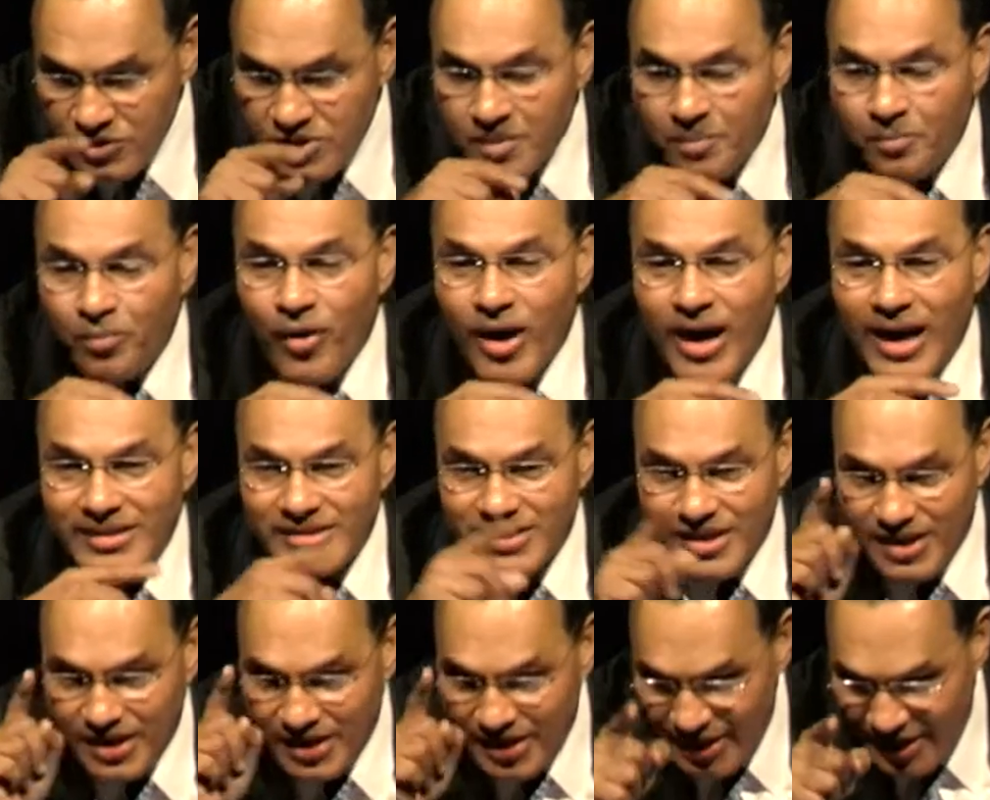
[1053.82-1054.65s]

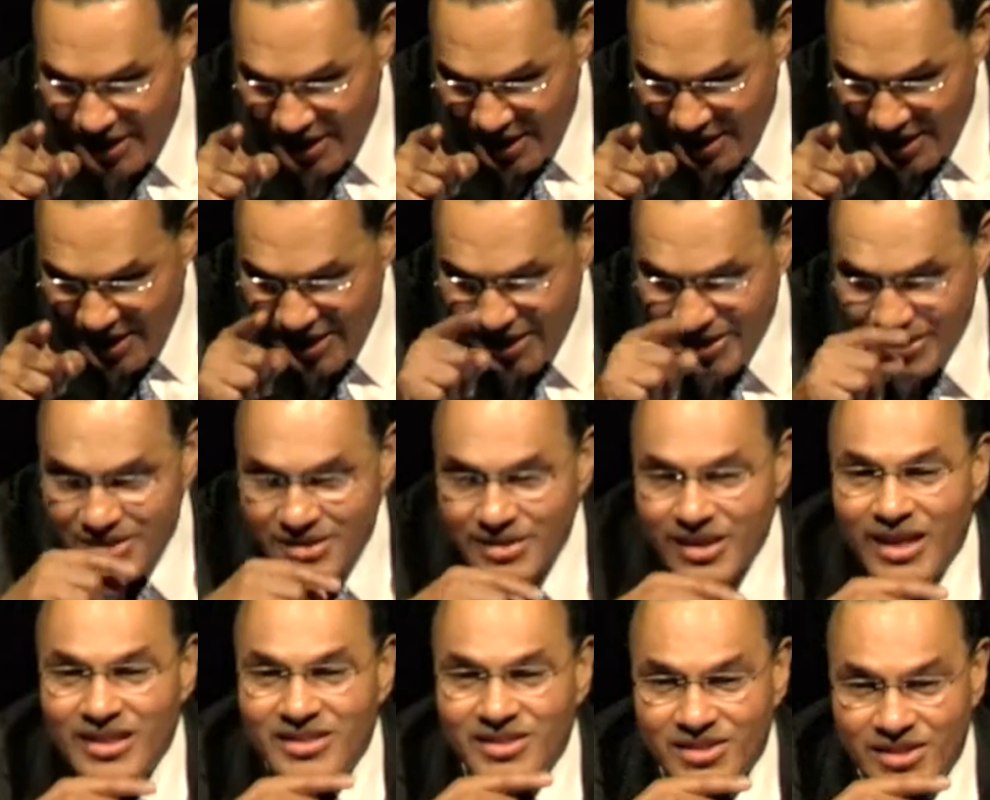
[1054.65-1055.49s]
Surprisingly, it is,
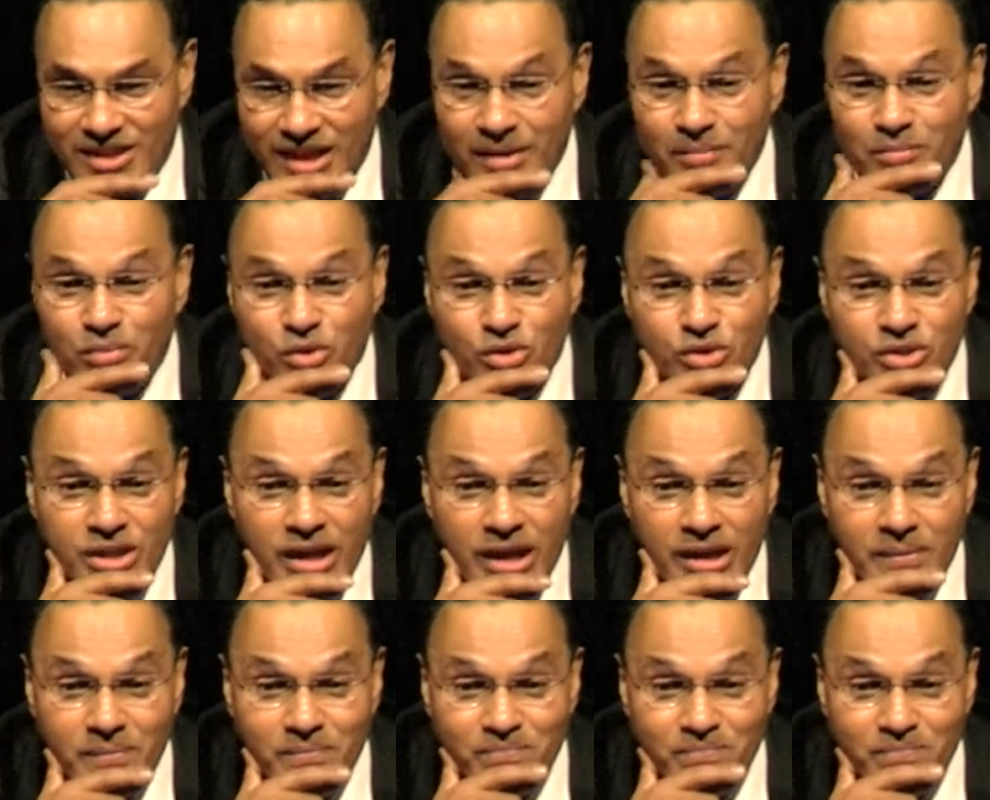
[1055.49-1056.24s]
it's 10%.